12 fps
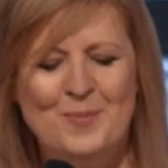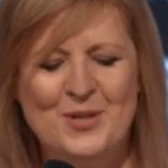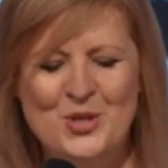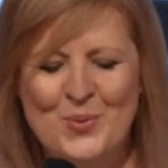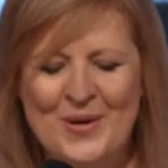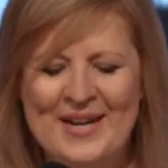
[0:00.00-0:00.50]

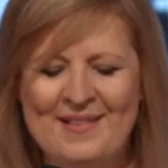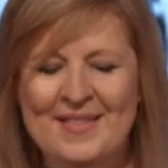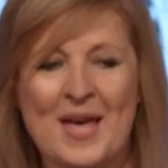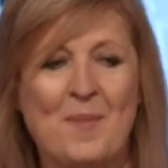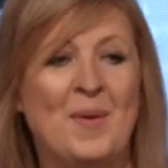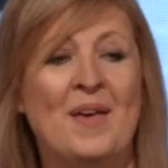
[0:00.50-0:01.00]
Between
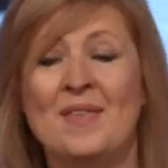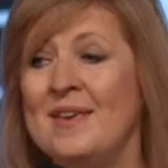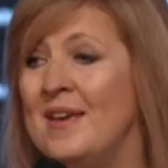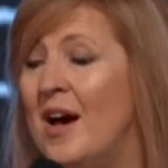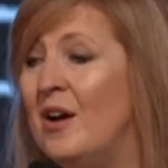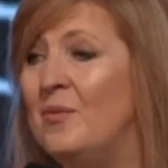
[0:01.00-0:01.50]
them are the
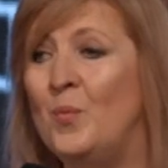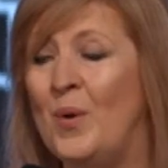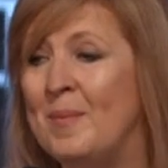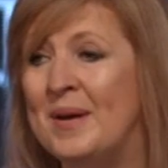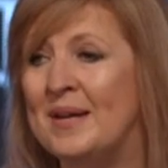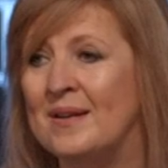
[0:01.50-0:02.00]
young
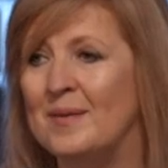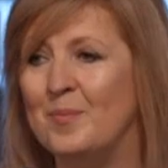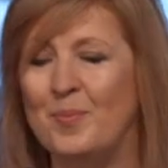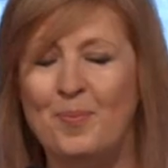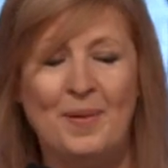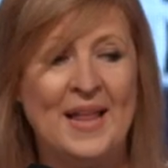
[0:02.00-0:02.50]
women
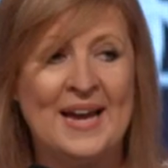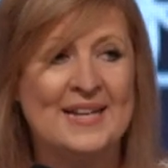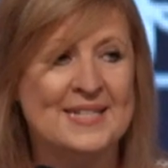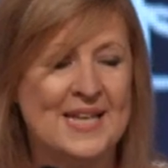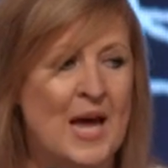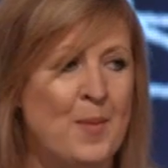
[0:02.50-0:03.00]

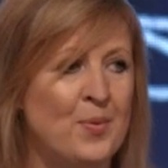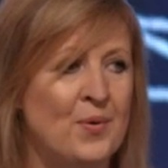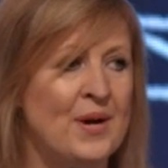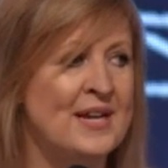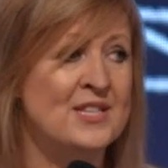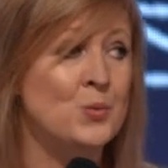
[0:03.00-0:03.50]
playing
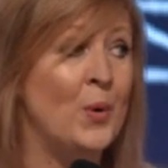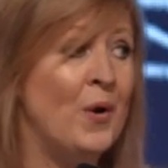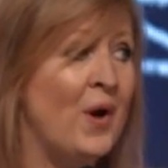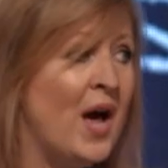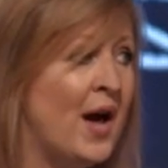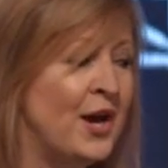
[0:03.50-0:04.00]
tambourines.
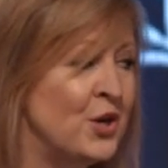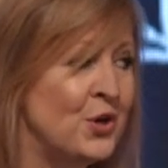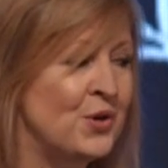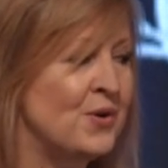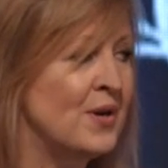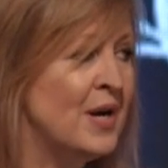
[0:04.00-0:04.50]
Where are
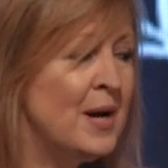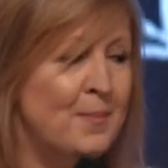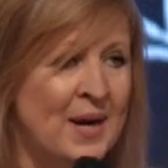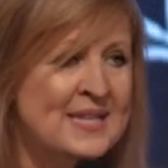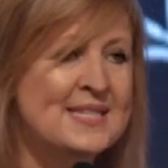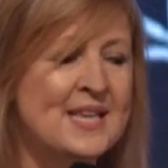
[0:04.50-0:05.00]
you,
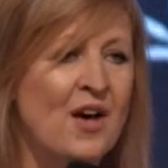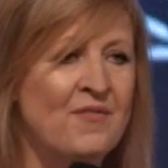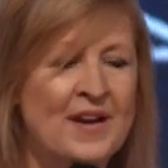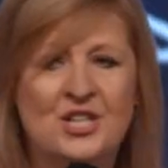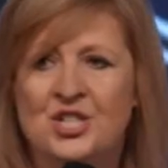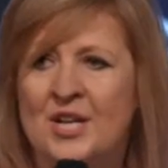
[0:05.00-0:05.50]
my
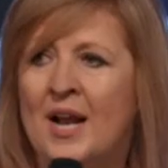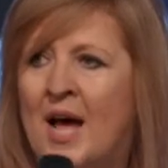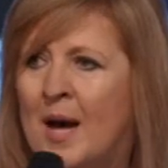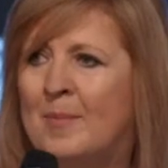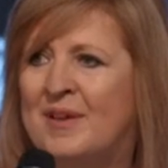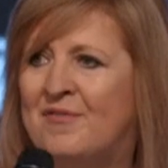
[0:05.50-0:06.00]
Salvation
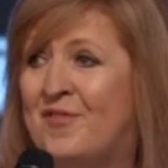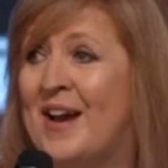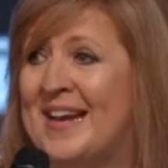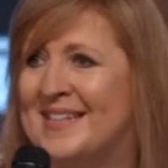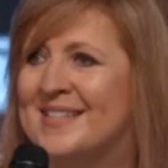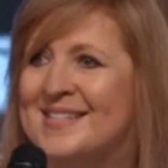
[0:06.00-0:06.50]
Army
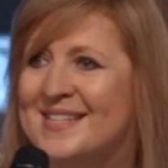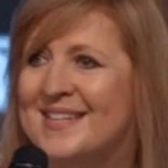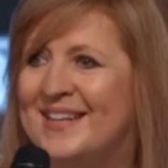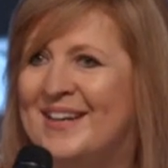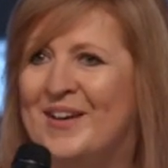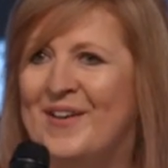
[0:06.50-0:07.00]
friends?